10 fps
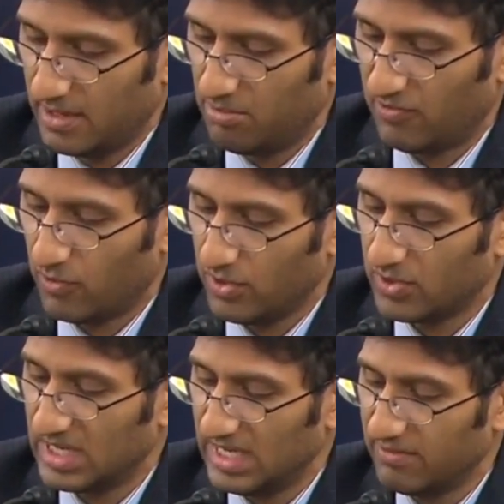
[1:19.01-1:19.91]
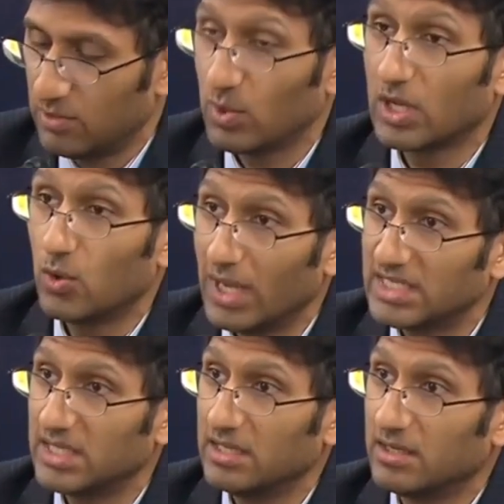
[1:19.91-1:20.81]
before you can even
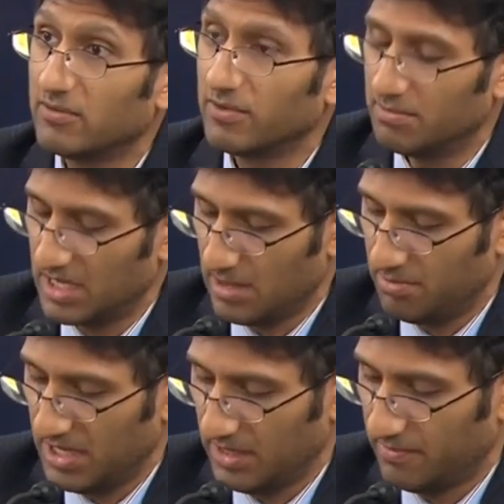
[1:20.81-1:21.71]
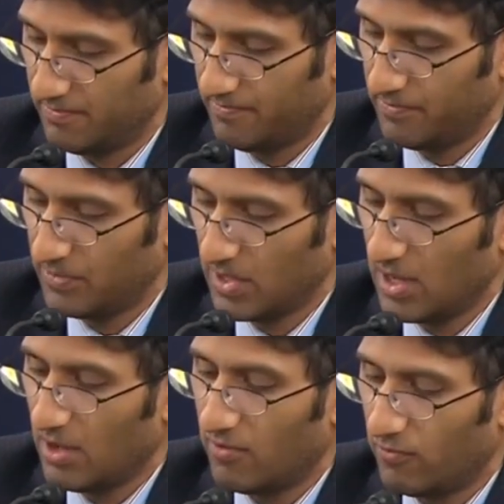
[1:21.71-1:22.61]
request it from the company.
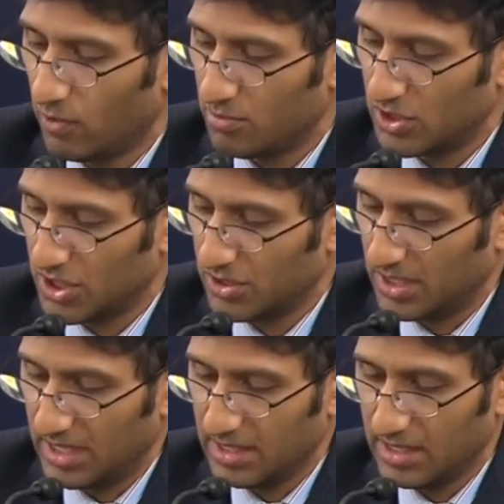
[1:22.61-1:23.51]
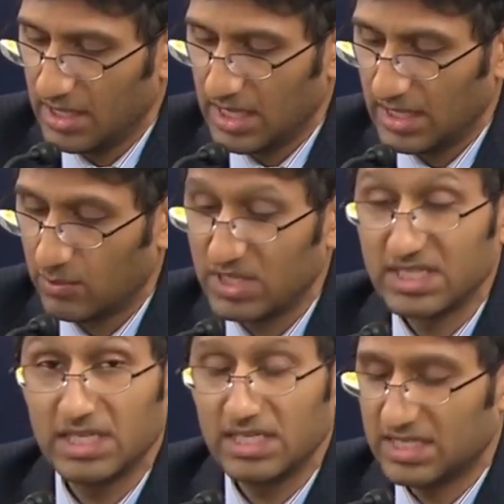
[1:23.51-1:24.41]
For Moderna, they
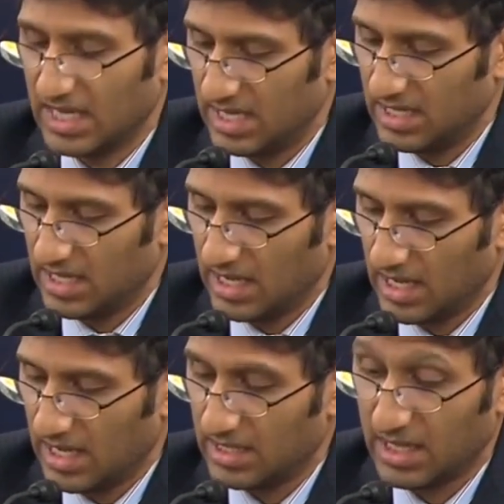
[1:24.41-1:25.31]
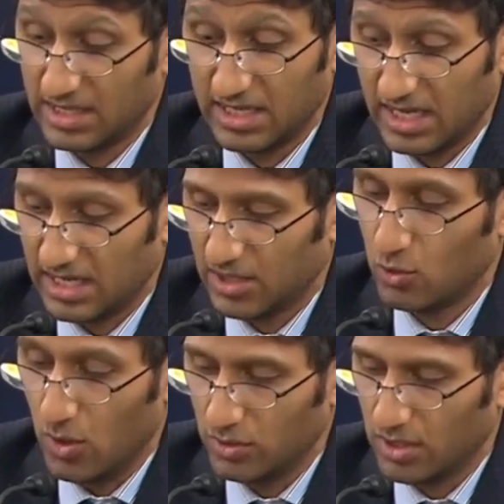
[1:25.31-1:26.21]
recently said that the data,
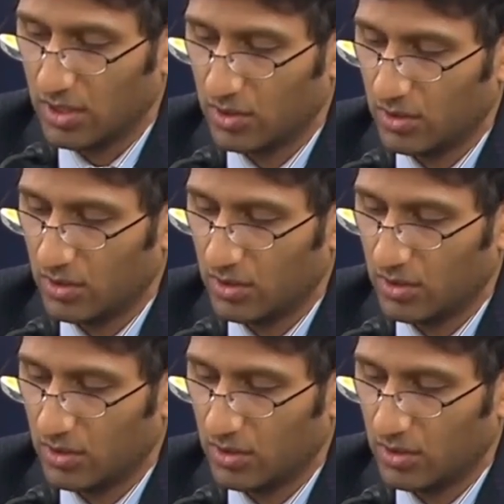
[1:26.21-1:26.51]
quote,